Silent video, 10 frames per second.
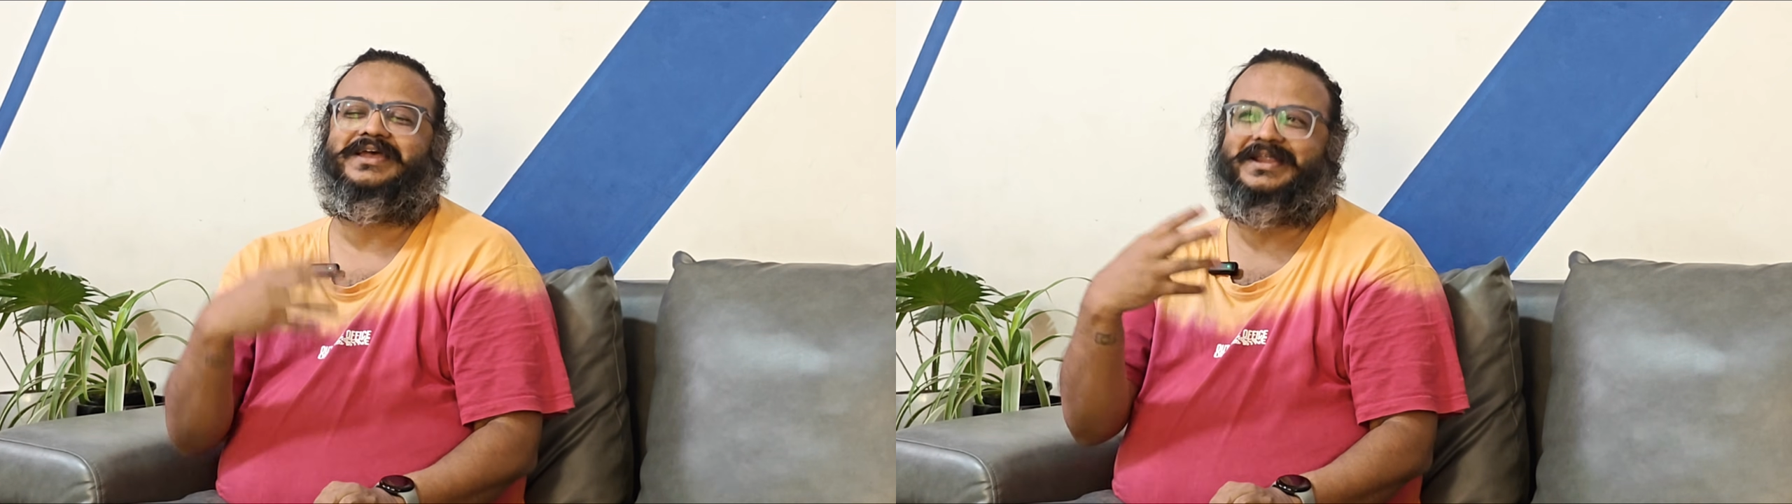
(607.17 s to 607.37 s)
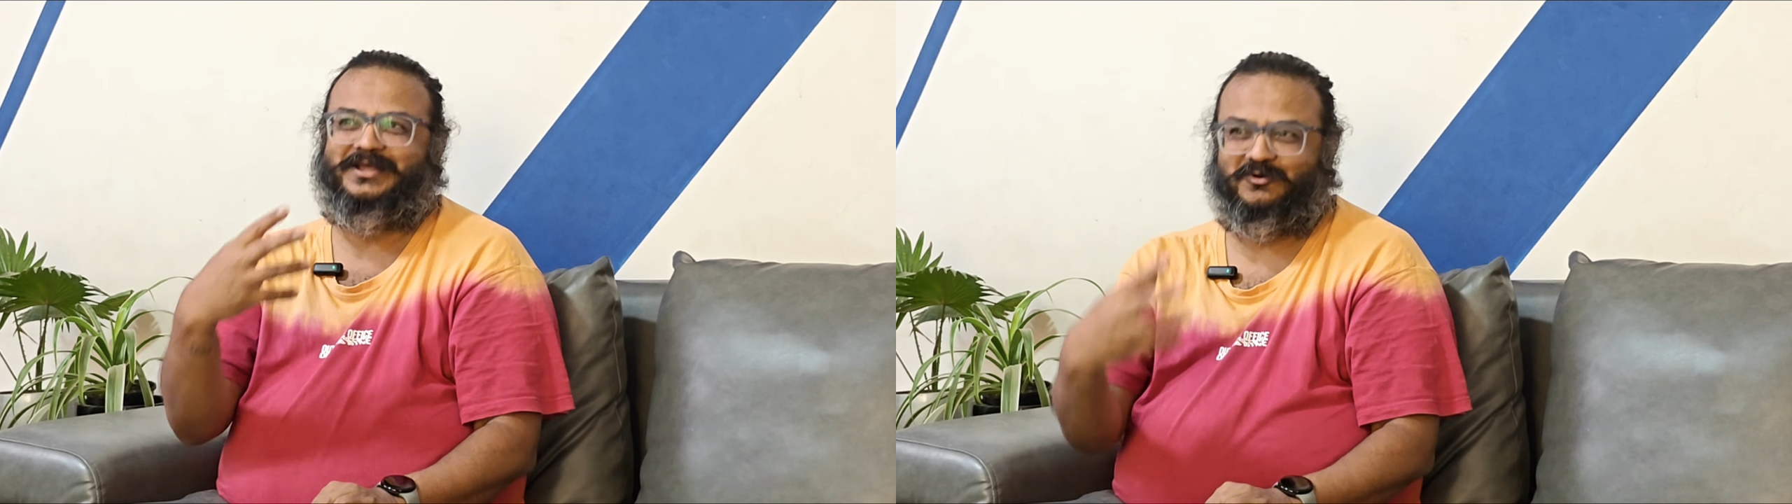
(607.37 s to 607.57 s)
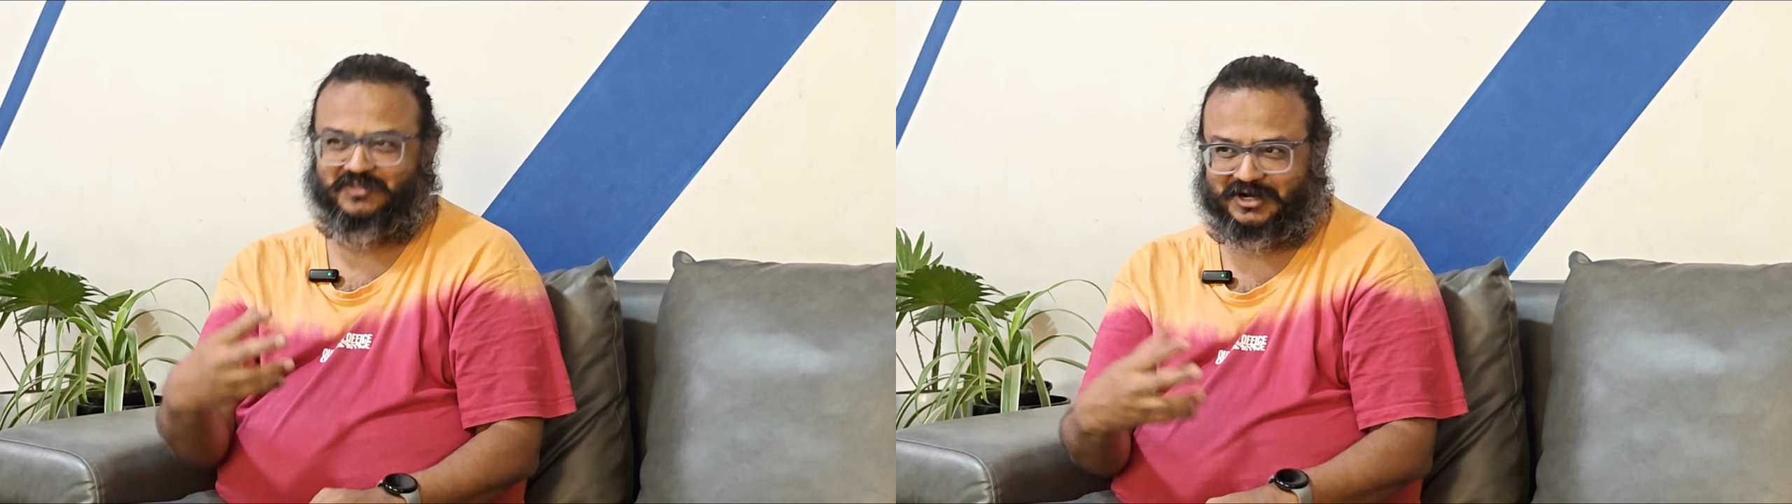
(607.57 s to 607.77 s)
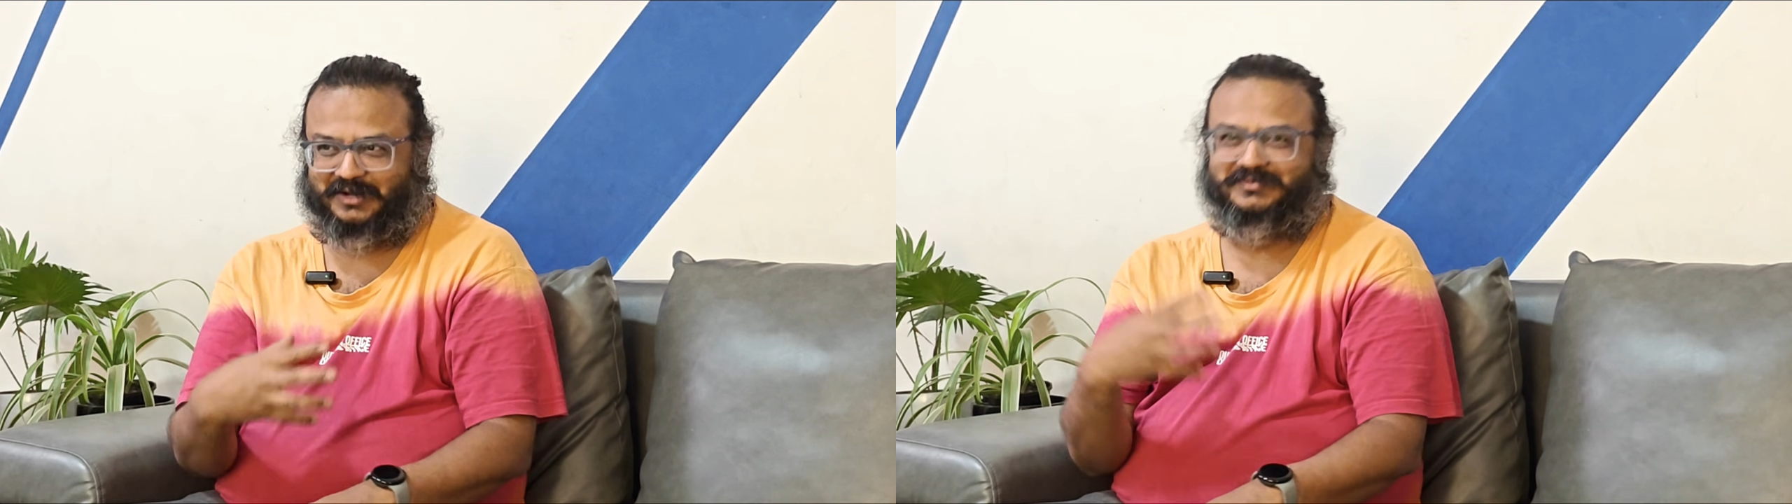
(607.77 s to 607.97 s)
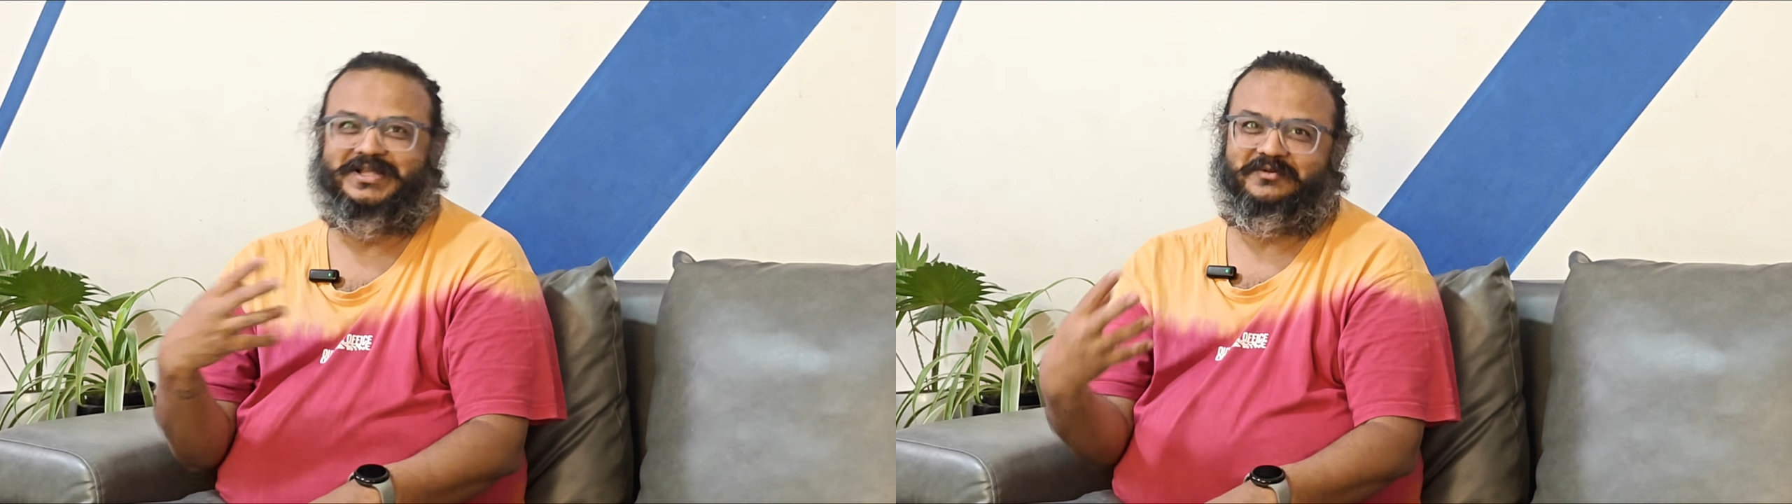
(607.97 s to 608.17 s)
any of the
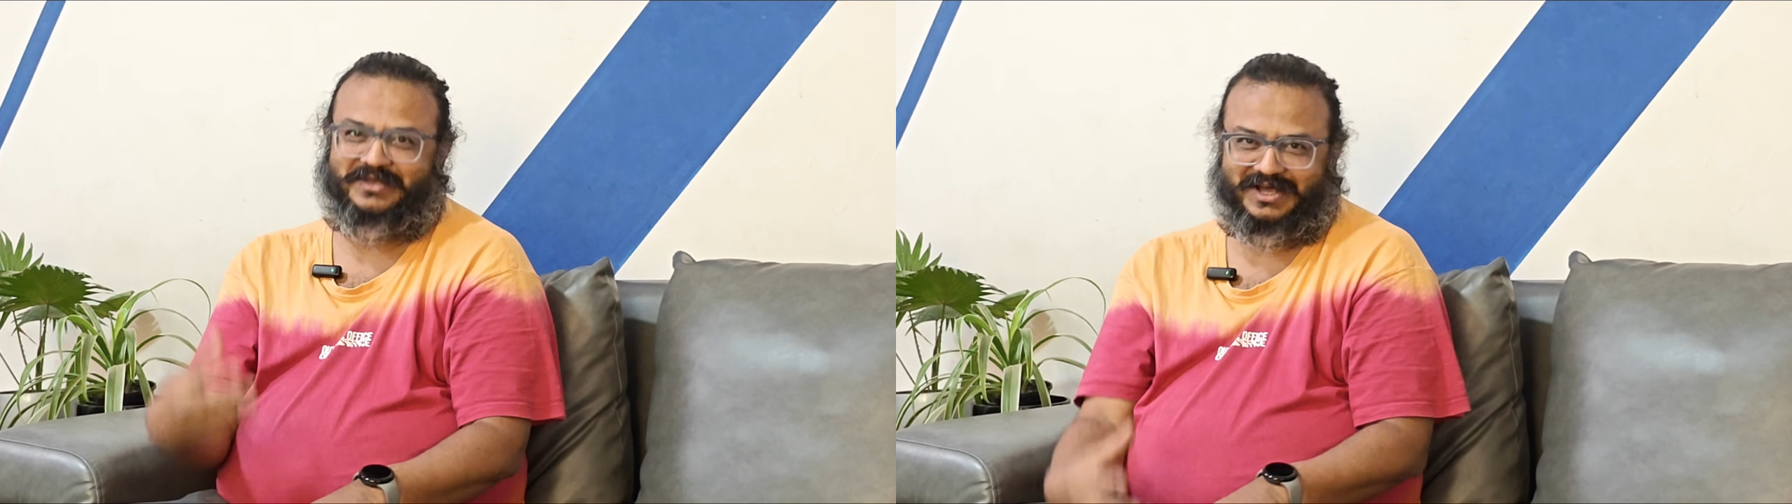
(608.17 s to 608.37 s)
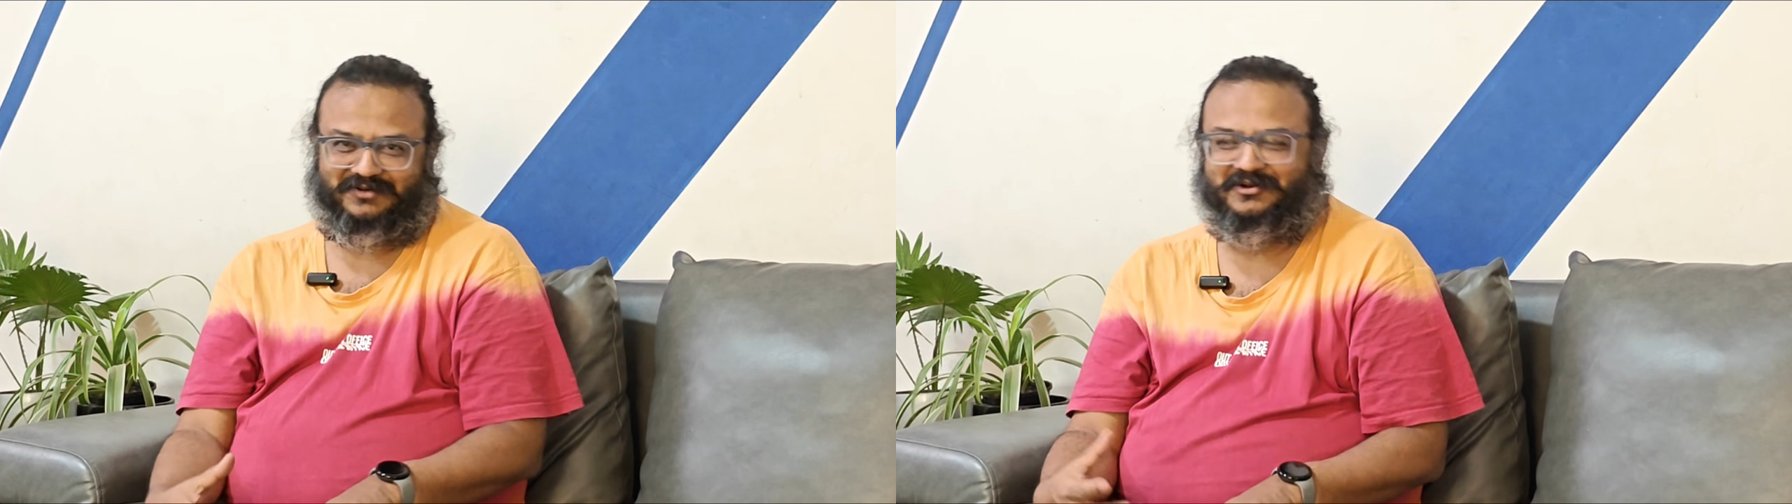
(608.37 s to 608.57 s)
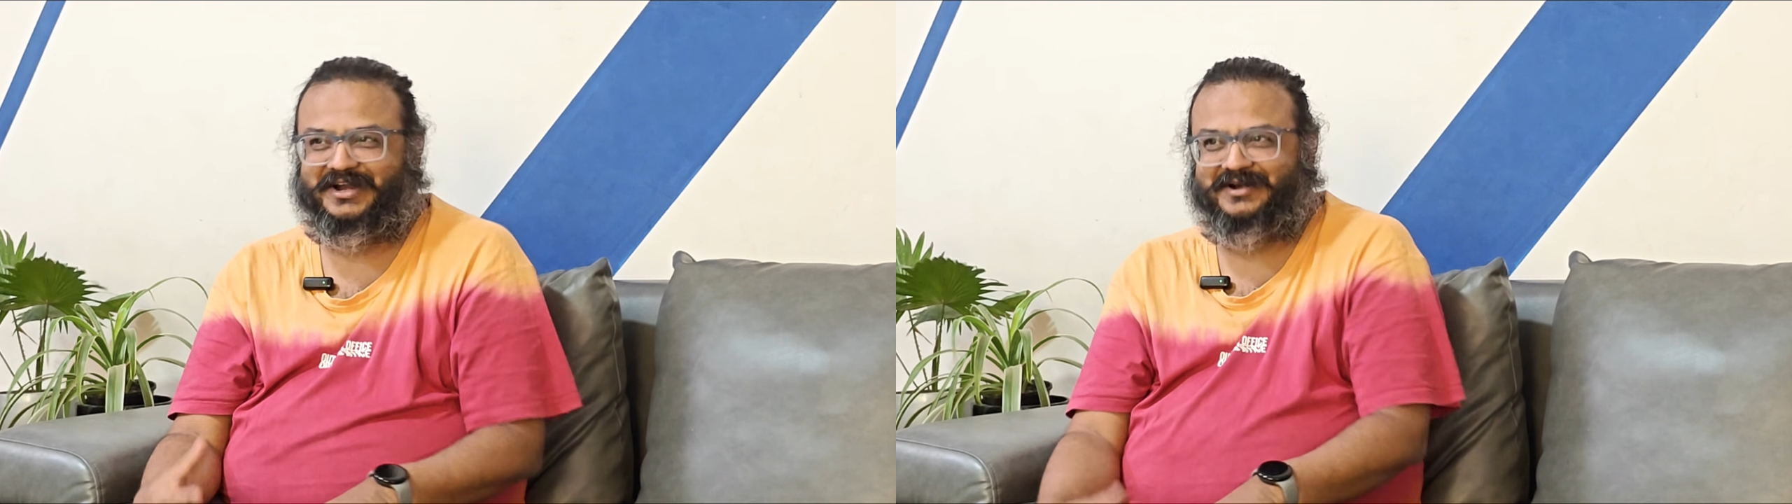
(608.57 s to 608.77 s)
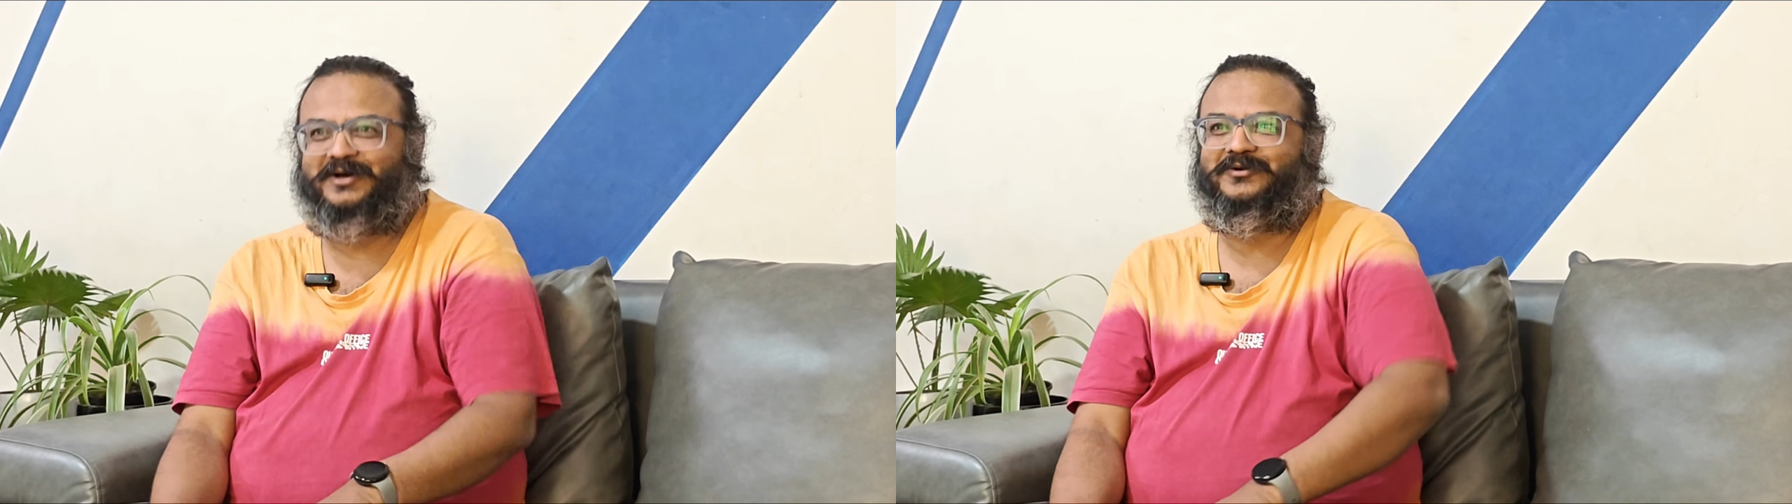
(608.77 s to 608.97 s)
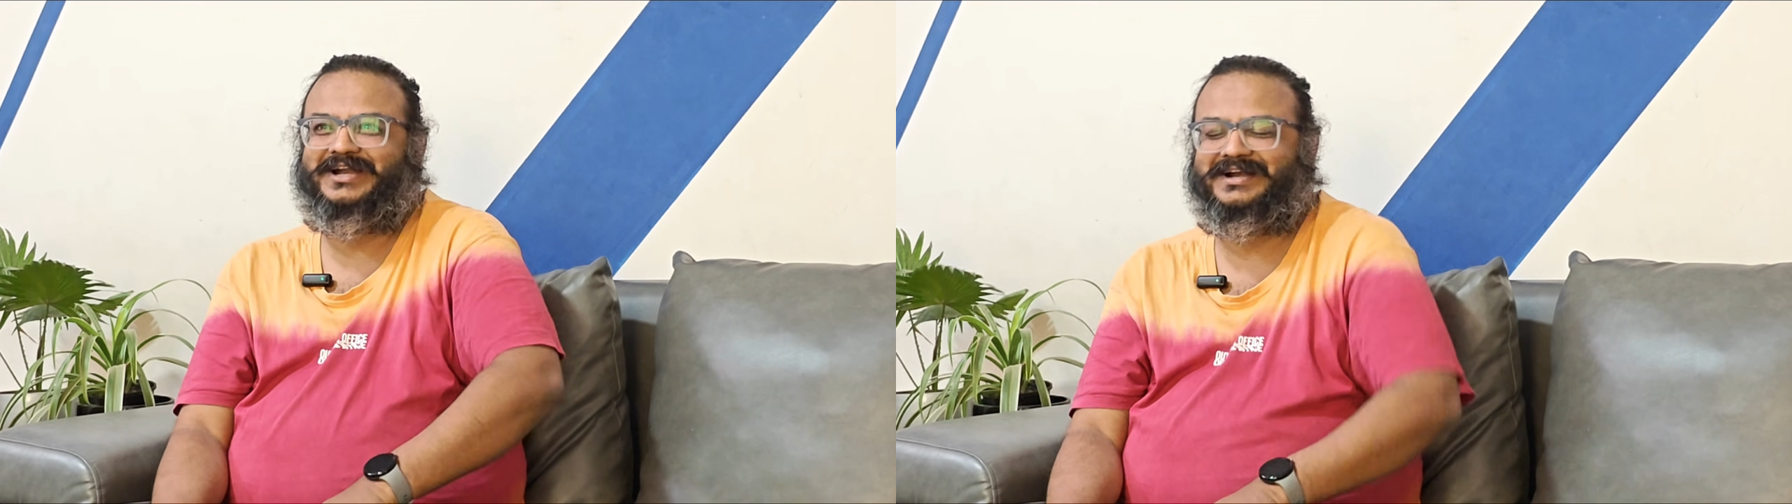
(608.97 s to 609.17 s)
clips that we have right
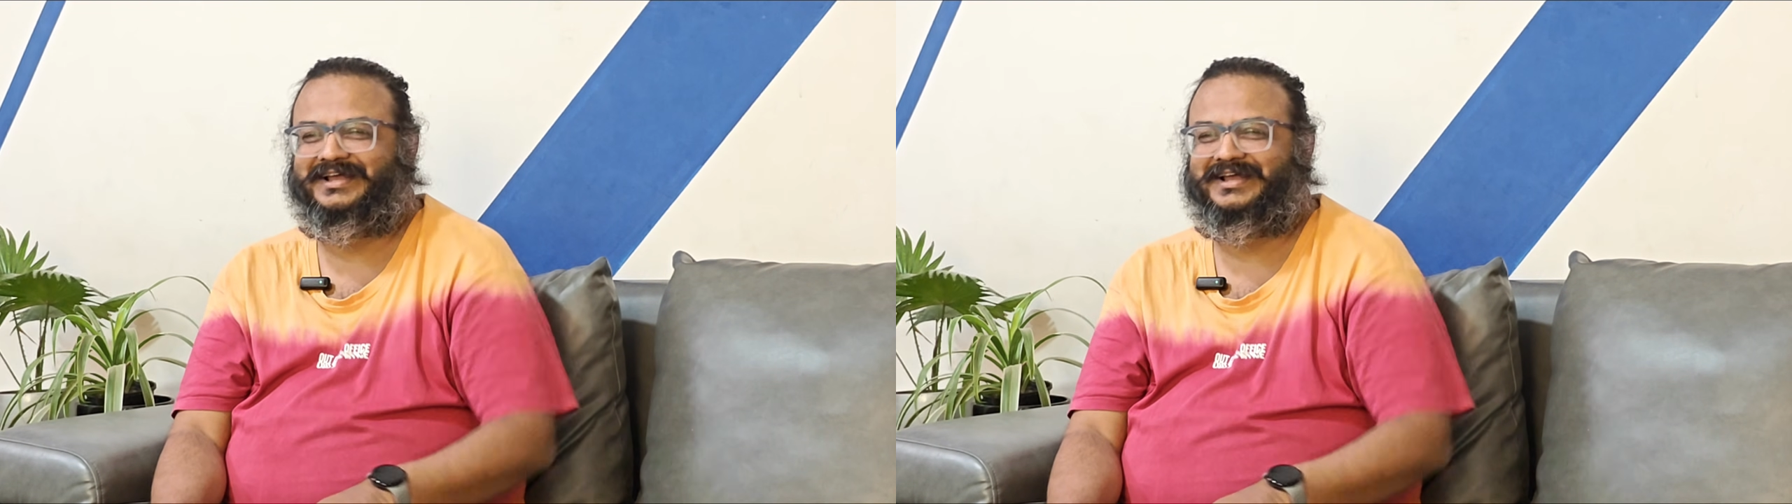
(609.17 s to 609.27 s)
now, right?